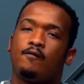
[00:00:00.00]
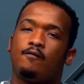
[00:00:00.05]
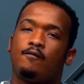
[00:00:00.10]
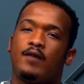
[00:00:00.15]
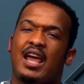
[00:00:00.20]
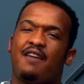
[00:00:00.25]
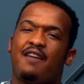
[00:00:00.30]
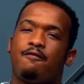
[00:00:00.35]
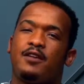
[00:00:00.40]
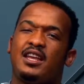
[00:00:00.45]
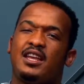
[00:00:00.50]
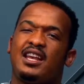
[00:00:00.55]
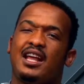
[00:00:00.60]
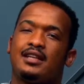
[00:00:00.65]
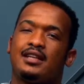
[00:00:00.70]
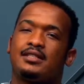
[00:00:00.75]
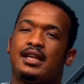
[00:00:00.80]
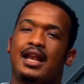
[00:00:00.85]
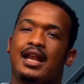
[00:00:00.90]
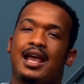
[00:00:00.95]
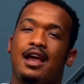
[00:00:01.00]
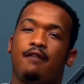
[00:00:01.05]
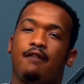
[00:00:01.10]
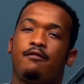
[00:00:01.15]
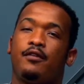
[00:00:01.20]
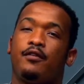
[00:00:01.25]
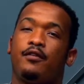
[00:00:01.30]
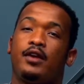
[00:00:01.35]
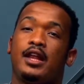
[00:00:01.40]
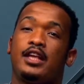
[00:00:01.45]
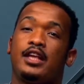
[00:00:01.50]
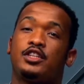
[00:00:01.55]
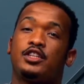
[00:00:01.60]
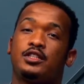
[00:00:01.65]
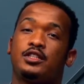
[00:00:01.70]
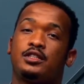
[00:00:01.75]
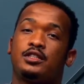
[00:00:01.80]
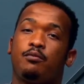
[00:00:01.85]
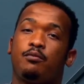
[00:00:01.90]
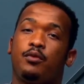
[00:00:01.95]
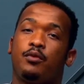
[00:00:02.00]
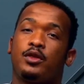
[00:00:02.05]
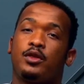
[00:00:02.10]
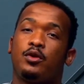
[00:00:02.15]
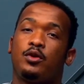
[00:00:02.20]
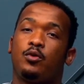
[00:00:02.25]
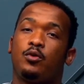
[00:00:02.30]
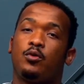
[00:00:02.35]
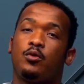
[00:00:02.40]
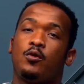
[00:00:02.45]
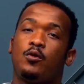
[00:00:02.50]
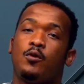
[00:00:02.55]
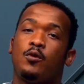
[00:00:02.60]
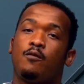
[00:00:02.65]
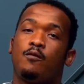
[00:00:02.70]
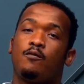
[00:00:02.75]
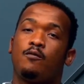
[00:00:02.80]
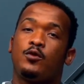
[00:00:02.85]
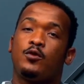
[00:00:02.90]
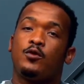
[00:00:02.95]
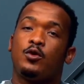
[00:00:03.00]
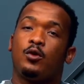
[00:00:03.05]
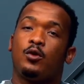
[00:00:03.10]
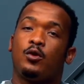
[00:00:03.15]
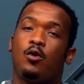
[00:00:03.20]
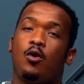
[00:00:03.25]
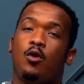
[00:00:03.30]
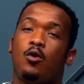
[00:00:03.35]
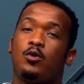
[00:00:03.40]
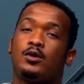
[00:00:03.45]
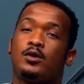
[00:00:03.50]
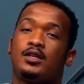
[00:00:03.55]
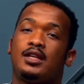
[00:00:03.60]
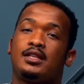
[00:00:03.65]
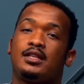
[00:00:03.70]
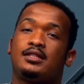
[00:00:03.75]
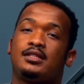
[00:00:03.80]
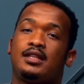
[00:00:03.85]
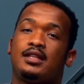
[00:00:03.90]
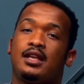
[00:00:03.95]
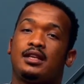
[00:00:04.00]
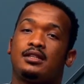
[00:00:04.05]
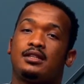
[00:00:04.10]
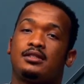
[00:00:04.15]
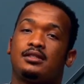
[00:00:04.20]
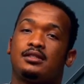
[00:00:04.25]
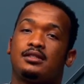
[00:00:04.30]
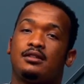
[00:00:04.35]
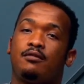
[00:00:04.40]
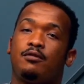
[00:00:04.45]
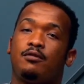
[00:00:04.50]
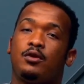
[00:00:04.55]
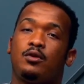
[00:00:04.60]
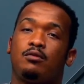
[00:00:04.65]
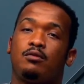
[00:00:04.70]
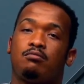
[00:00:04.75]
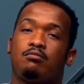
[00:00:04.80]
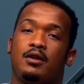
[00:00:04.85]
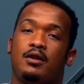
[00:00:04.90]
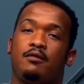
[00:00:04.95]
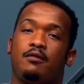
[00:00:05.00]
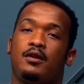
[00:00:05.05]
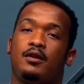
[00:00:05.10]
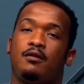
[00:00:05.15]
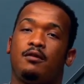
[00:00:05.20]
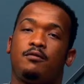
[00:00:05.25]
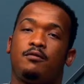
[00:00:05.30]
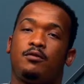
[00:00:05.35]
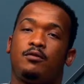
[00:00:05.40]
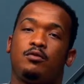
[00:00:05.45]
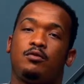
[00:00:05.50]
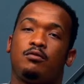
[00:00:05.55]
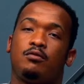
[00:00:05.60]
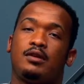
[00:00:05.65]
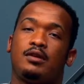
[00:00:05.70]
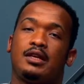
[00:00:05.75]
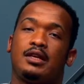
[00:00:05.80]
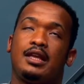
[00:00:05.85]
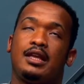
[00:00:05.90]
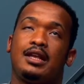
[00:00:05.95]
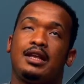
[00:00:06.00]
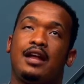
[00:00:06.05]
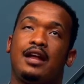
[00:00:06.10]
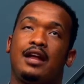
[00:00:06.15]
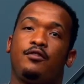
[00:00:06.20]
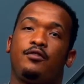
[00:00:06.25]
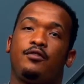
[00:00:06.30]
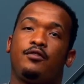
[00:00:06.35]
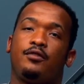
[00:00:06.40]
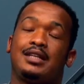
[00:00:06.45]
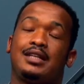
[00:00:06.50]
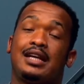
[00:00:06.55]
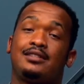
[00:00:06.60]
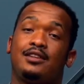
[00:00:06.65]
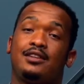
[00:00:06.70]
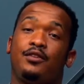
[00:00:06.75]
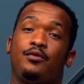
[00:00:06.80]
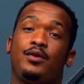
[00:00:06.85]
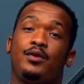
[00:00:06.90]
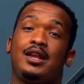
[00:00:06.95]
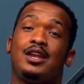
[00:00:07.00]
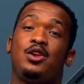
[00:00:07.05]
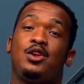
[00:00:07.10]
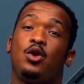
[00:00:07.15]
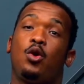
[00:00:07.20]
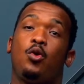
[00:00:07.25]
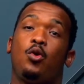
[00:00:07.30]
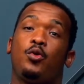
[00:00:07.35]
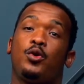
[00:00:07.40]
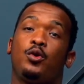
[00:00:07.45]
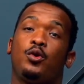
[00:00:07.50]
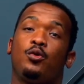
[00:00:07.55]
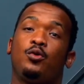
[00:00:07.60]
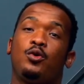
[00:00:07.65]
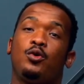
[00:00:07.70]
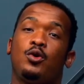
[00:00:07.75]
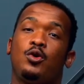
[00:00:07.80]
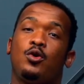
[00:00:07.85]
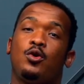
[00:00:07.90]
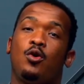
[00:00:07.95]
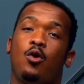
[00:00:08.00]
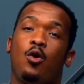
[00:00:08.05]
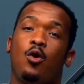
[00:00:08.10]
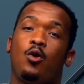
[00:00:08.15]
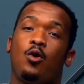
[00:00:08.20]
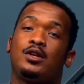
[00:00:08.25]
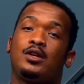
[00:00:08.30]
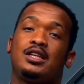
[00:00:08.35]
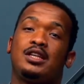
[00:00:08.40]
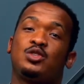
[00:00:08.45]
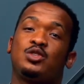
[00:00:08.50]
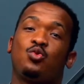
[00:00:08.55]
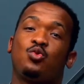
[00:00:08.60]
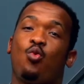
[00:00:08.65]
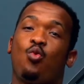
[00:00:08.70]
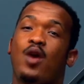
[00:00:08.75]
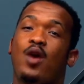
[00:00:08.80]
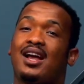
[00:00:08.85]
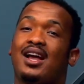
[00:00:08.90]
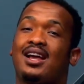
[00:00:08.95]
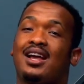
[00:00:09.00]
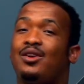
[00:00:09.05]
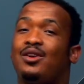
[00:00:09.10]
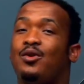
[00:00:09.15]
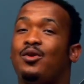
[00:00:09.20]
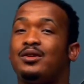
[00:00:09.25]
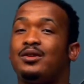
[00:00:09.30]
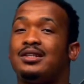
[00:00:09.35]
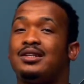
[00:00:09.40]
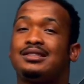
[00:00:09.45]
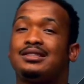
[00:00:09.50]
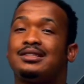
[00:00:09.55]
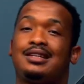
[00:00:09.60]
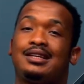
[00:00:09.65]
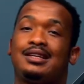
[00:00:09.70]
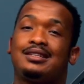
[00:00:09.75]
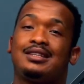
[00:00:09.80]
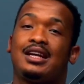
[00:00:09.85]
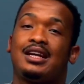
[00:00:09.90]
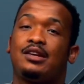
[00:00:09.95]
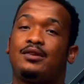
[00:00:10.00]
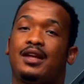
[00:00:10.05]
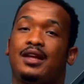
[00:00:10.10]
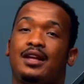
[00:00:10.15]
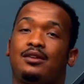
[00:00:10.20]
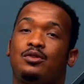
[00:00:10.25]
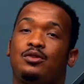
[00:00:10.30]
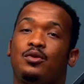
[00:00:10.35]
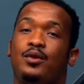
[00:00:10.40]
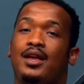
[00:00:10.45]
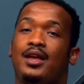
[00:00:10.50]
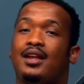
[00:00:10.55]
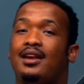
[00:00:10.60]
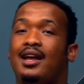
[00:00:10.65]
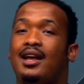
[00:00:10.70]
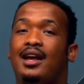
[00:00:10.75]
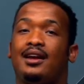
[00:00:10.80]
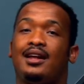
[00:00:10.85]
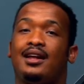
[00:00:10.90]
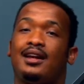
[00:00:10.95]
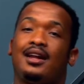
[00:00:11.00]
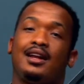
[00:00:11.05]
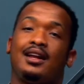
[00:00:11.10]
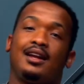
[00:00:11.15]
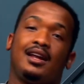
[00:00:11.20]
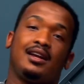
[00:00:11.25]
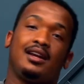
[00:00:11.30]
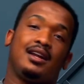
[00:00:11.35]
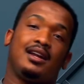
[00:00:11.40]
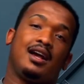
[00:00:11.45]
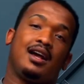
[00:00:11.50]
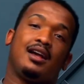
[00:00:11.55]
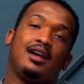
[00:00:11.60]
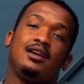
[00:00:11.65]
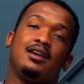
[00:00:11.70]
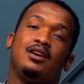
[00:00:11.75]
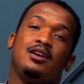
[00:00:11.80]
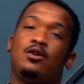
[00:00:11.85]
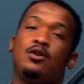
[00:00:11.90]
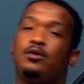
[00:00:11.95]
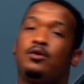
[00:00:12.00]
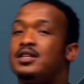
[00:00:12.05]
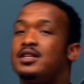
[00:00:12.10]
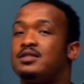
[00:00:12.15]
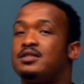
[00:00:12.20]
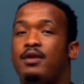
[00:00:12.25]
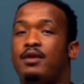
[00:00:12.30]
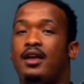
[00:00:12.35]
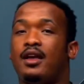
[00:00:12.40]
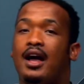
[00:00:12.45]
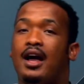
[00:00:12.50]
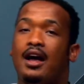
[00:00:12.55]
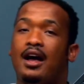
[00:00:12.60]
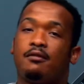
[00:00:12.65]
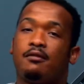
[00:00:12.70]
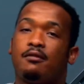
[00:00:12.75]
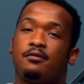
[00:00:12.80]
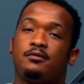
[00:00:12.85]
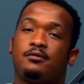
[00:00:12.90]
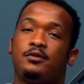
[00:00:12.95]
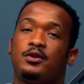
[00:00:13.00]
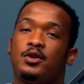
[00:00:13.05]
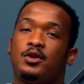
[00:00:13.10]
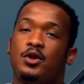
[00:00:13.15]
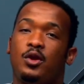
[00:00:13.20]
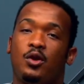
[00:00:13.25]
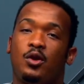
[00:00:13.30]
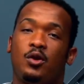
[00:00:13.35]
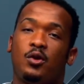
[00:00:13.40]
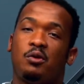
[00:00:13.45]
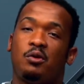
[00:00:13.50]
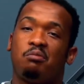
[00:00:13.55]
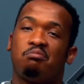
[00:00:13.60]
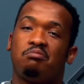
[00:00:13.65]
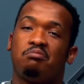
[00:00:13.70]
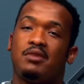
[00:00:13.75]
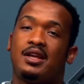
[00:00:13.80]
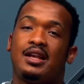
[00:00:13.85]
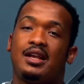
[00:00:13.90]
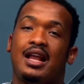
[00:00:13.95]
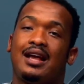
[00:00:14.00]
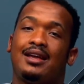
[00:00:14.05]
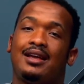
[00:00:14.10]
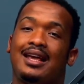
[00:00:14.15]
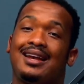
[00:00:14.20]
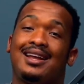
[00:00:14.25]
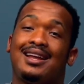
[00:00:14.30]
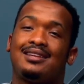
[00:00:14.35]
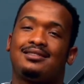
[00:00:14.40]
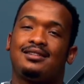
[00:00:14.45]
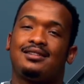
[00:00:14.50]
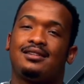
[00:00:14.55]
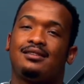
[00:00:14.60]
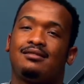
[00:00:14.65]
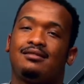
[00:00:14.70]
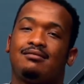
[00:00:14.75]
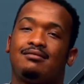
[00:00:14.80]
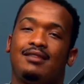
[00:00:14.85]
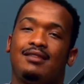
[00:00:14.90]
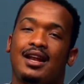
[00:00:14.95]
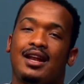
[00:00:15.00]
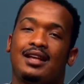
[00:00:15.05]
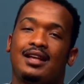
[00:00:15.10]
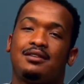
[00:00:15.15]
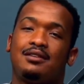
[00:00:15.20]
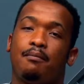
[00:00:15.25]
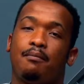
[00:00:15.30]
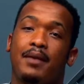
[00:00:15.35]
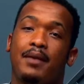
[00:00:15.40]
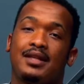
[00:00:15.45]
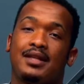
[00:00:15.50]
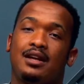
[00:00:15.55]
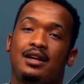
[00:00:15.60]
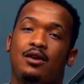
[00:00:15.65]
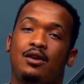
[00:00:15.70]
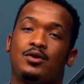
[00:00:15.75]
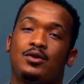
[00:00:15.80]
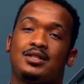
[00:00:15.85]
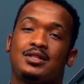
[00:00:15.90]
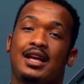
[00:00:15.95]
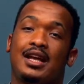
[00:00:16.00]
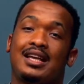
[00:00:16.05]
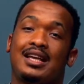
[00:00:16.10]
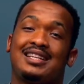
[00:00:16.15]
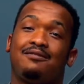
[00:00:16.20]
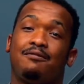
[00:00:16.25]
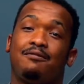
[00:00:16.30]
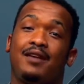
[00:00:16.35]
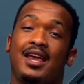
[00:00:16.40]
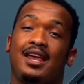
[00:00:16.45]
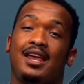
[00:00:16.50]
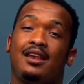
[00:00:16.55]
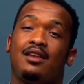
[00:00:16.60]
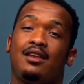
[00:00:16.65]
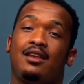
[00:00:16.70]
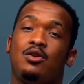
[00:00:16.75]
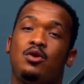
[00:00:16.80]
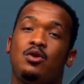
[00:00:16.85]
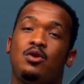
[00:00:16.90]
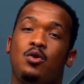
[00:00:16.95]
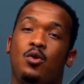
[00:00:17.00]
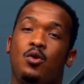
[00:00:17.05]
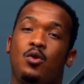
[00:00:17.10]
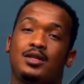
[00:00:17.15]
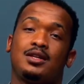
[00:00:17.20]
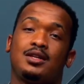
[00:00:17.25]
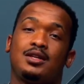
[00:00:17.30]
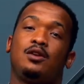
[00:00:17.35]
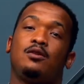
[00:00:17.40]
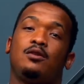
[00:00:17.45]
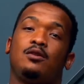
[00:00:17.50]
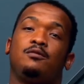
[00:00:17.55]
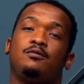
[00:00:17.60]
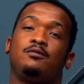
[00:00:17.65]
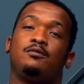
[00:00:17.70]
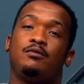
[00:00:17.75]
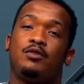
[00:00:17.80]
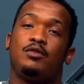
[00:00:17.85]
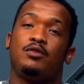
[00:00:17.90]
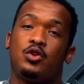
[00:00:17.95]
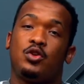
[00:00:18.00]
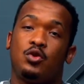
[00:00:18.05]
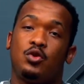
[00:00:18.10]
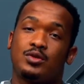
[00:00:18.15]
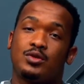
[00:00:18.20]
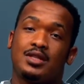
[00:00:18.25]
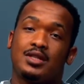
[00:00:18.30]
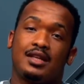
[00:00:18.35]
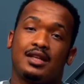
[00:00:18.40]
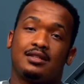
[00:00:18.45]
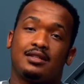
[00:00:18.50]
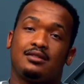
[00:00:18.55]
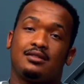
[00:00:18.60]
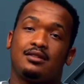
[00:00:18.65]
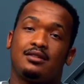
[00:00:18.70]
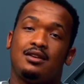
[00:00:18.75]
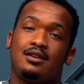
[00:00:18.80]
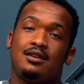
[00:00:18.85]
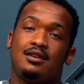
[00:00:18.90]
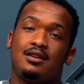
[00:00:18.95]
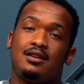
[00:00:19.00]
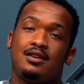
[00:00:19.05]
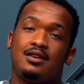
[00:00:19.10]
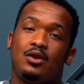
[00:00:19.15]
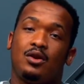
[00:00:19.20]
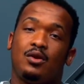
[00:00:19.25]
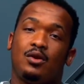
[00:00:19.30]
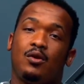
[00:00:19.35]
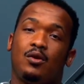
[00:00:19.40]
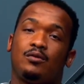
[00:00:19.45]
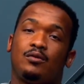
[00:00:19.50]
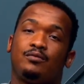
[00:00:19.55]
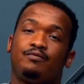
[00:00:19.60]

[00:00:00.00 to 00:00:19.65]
if he doesn't have a relationship with you, you know, all these things, if he doesn't really know you, all this work and all these things that you are doing, on his behalf, you know, it doesn't matter, or it's like it's vain, or it's kind of useless, you know.